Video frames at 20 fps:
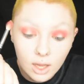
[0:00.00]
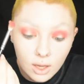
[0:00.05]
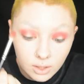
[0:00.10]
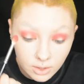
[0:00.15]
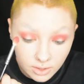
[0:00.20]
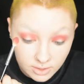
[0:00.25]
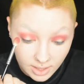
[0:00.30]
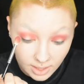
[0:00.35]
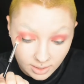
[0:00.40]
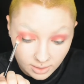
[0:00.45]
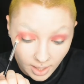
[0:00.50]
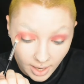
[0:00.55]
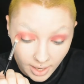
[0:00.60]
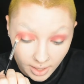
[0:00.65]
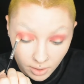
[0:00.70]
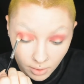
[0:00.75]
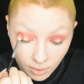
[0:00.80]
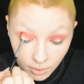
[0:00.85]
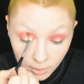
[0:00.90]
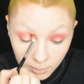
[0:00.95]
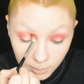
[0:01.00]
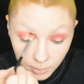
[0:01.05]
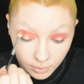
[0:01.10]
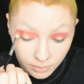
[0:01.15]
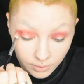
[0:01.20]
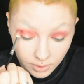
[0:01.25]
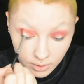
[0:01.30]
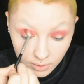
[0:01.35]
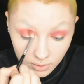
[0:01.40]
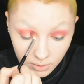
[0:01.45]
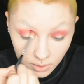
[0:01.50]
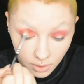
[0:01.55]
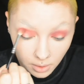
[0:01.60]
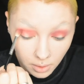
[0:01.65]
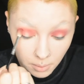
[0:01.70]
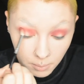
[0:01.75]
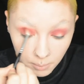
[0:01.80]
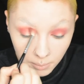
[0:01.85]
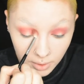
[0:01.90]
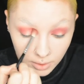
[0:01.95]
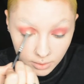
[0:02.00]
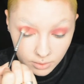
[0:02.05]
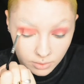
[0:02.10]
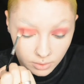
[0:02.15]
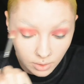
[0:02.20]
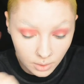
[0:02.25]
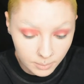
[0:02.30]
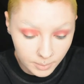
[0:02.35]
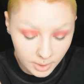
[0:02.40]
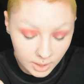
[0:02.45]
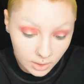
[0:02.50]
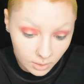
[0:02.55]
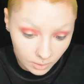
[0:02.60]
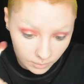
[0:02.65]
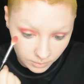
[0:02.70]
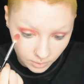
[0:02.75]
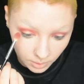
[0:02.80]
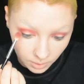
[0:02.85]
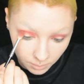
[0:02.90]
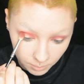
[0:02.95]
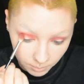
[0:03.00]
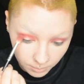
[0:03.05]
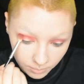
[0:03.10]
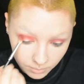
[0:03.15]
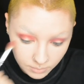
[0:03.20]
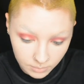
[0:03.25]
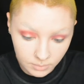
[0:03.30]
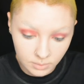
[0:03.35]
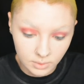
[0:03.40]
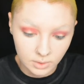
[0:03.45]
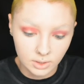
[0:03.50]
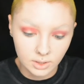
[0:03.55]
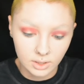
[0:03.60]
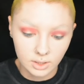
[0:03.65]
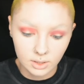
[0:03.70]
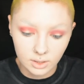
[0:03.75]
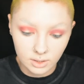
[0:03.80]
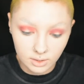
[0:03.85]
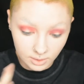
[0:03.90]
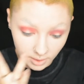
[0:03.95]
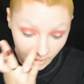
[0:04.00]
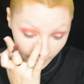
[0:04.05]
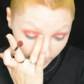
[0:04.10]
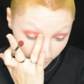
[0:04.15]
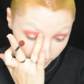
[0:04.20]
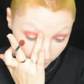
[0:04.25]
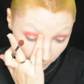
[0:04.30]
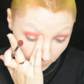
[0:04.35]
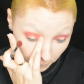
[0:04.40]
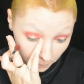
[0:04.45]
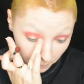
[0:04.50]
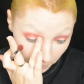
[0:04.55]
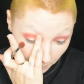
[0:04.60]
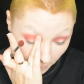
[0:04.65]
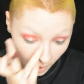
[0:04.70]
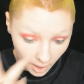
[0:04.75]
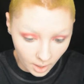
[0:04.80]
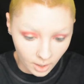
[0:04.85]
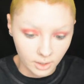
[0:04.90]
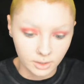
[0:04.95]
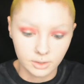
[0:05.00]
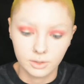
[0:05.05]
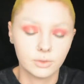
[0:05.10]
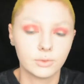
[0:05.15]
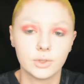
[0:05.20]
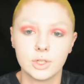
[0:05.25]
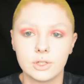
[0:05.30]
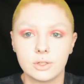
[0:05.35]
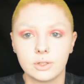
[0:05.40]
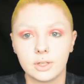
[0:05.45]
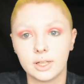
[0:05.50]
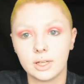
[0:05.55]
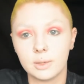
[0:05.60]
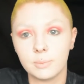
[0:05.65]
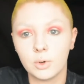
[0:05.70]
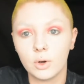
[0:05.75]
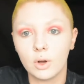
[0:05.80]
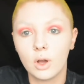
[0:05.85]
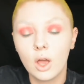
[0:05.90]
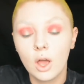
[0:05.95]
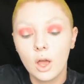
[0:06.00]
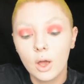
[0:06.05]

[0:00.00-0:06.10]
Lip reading: Because I like horror movies, but so many of them like aren't original anymore.